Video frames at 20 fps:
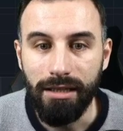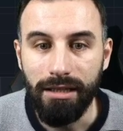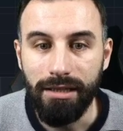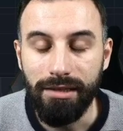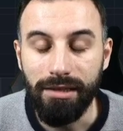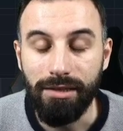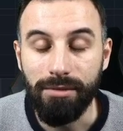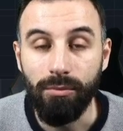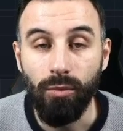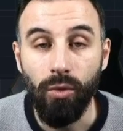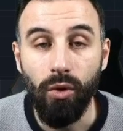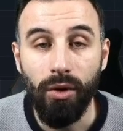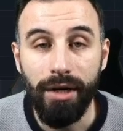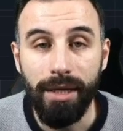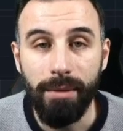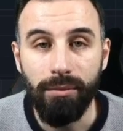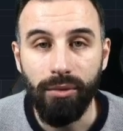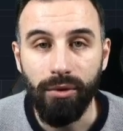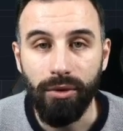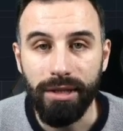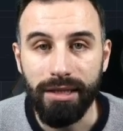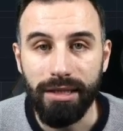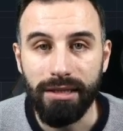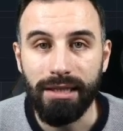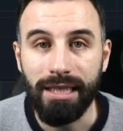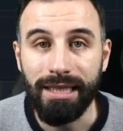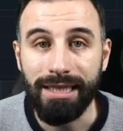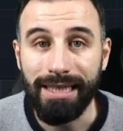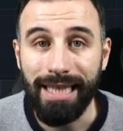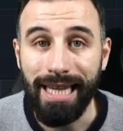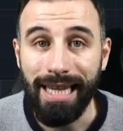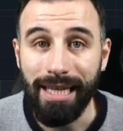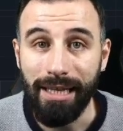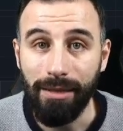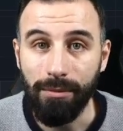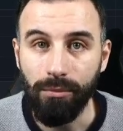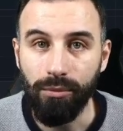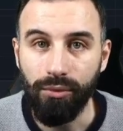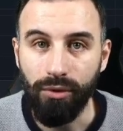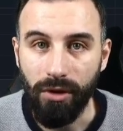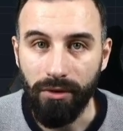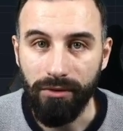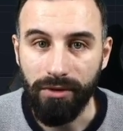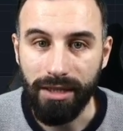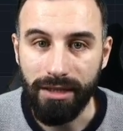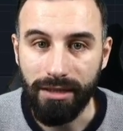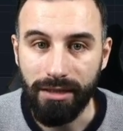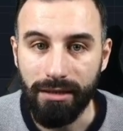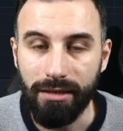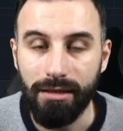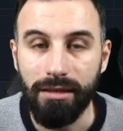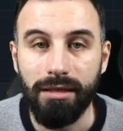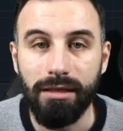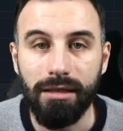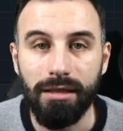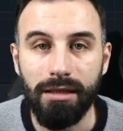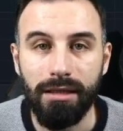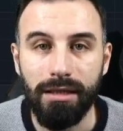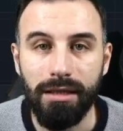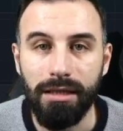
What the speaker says: is more important than taking profit in a